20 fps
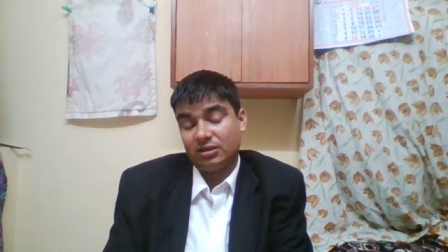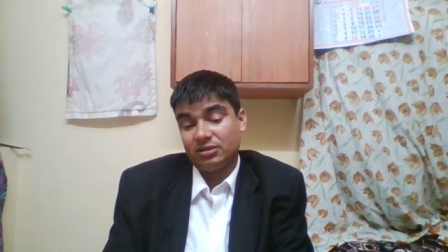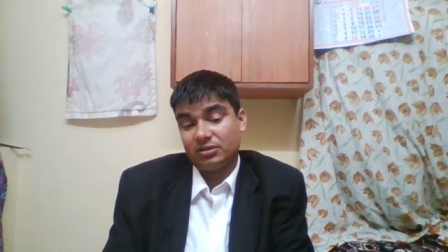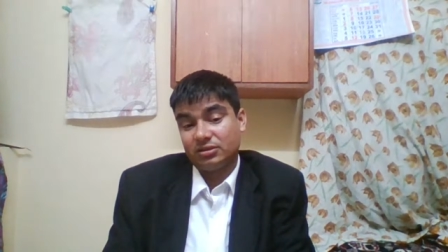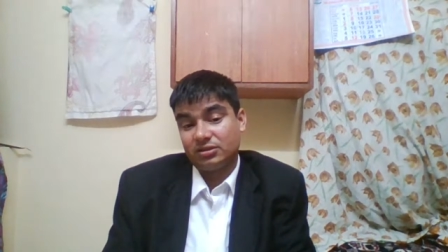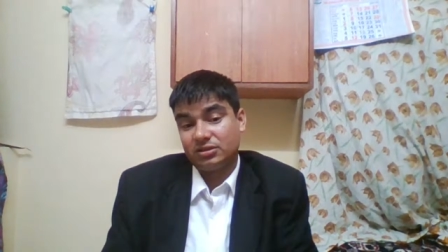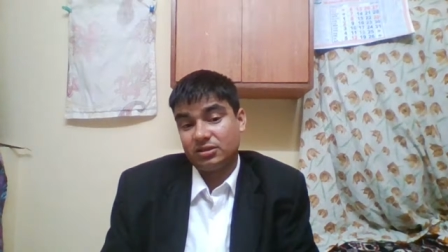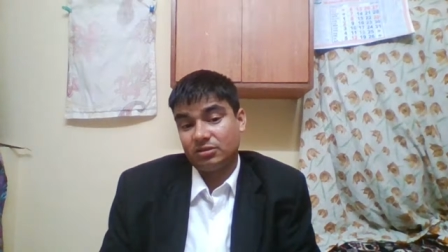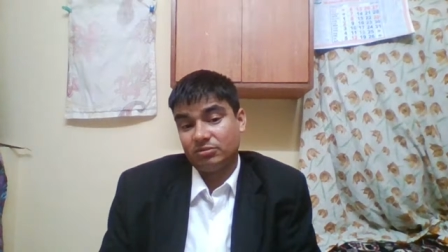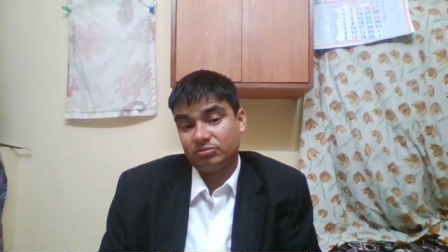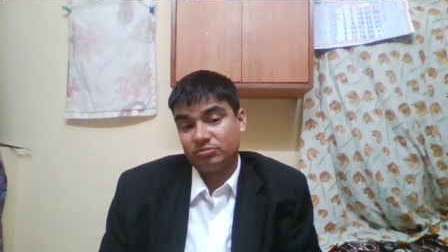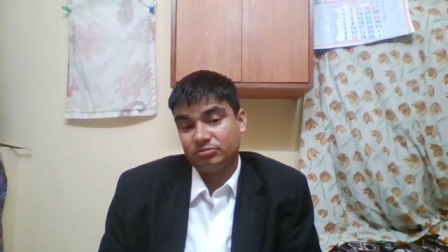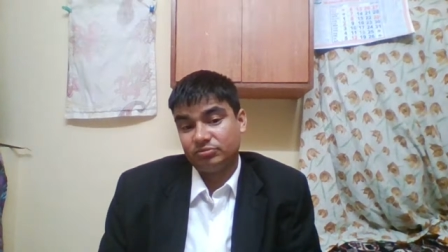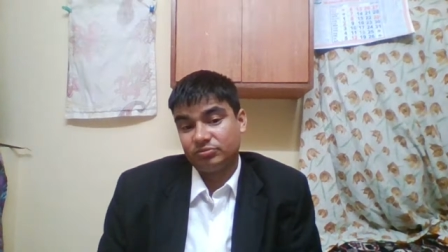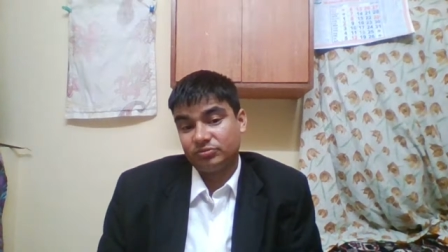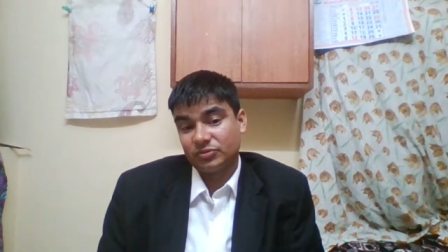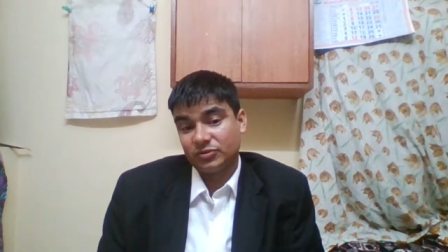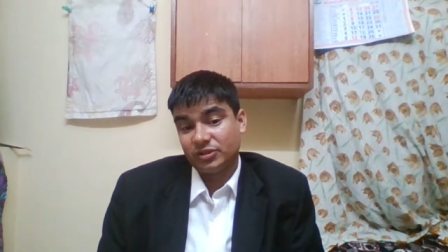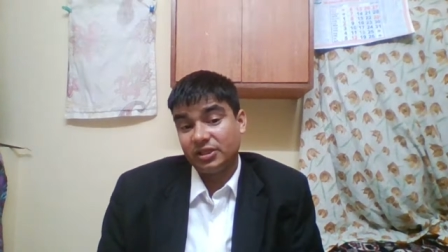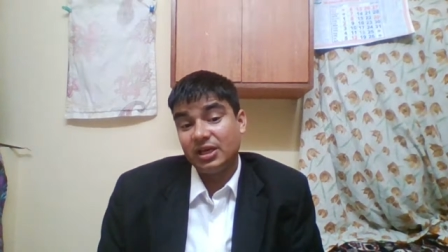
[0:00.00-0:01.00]

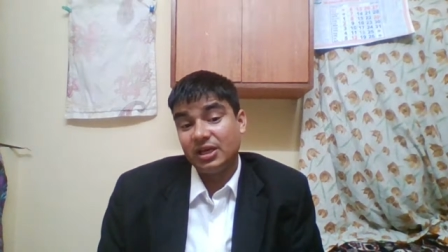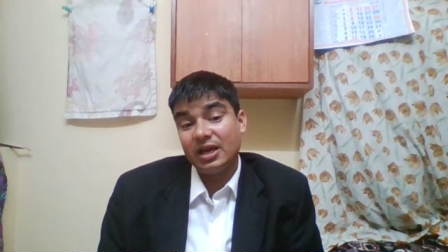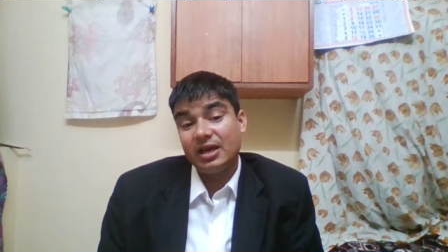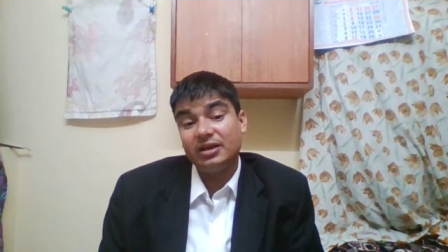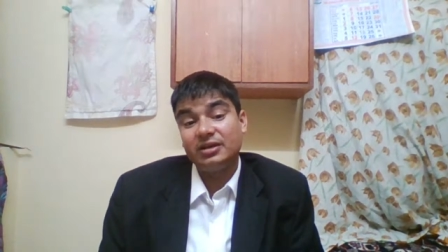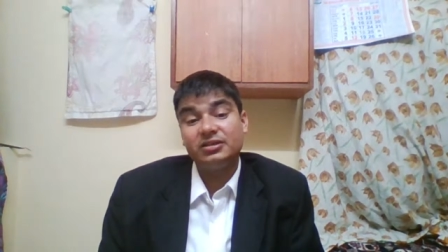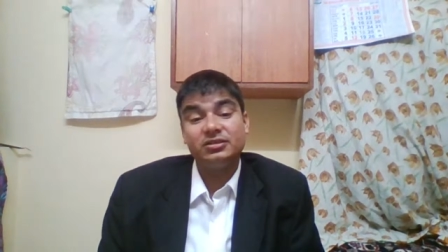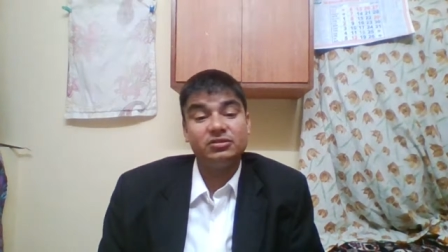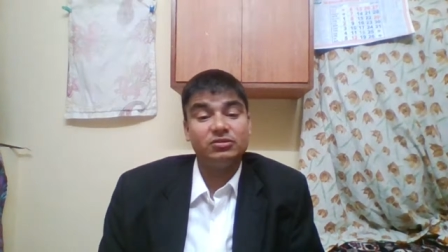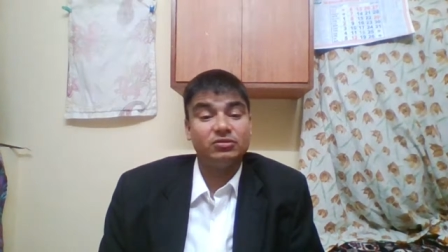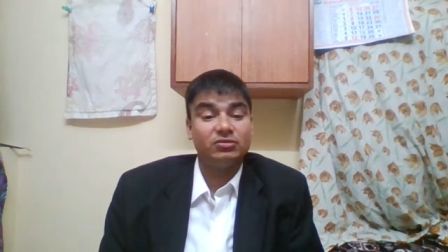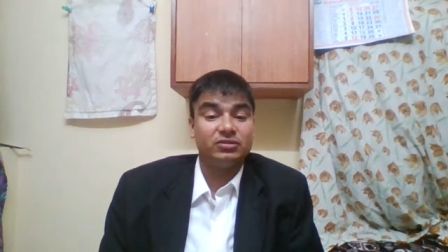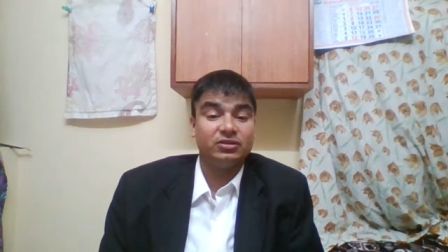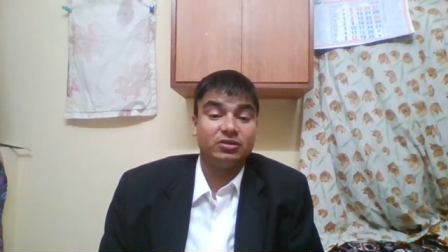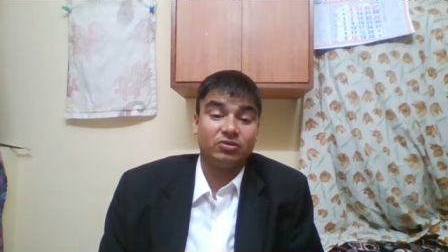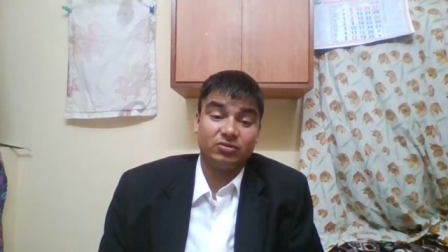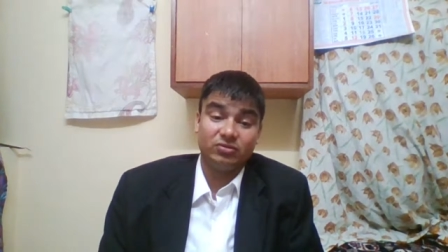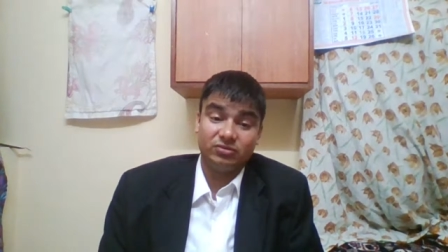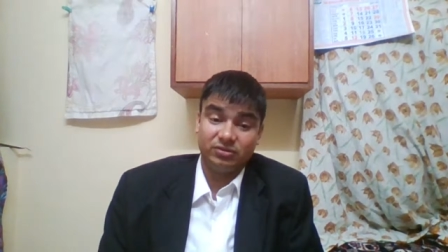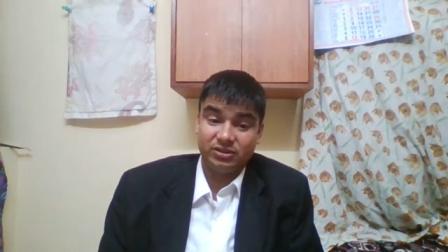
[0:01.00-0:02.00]
some clarity on the
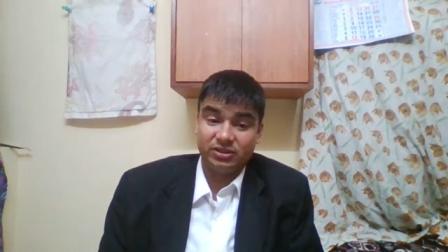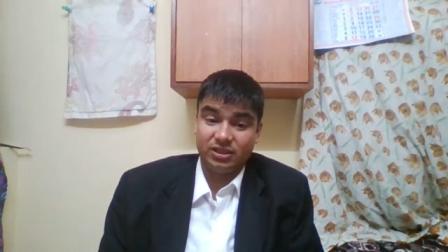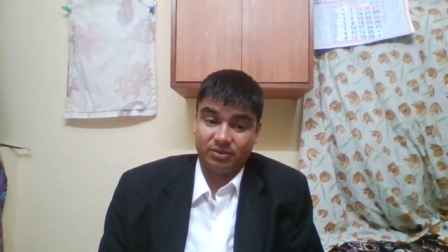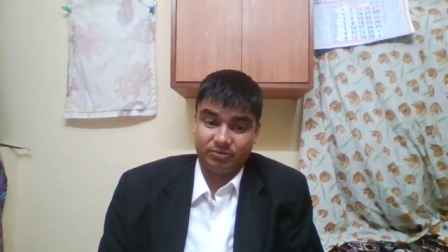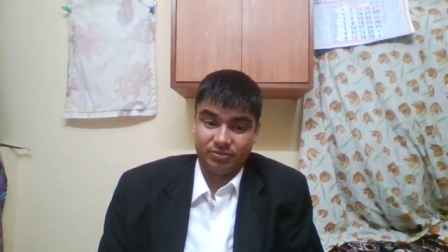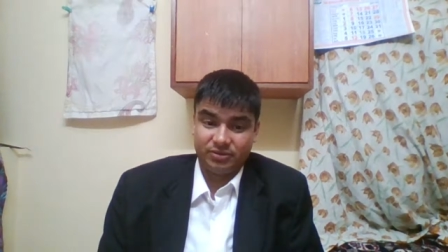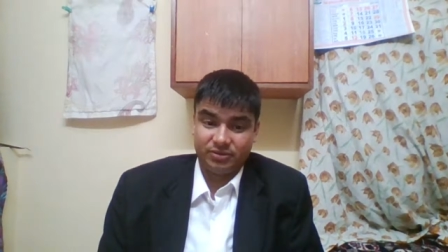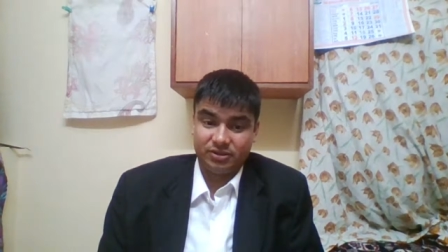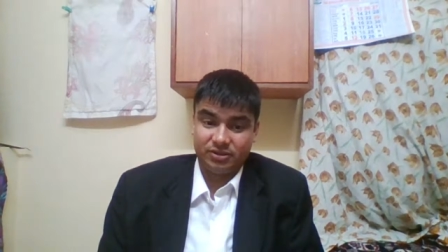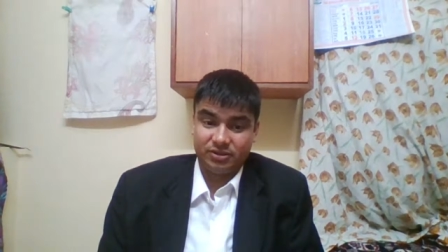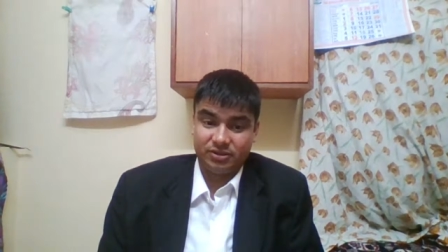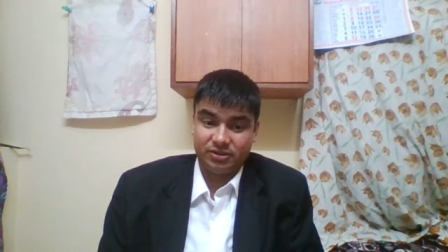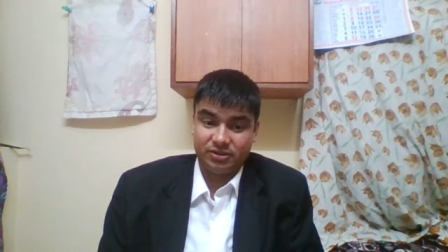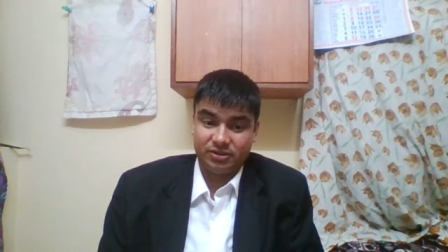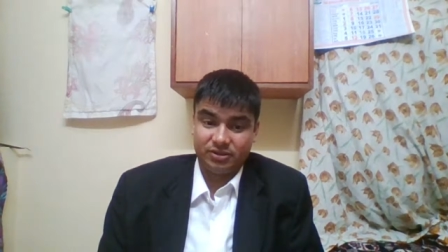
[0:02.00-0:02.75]
concepts,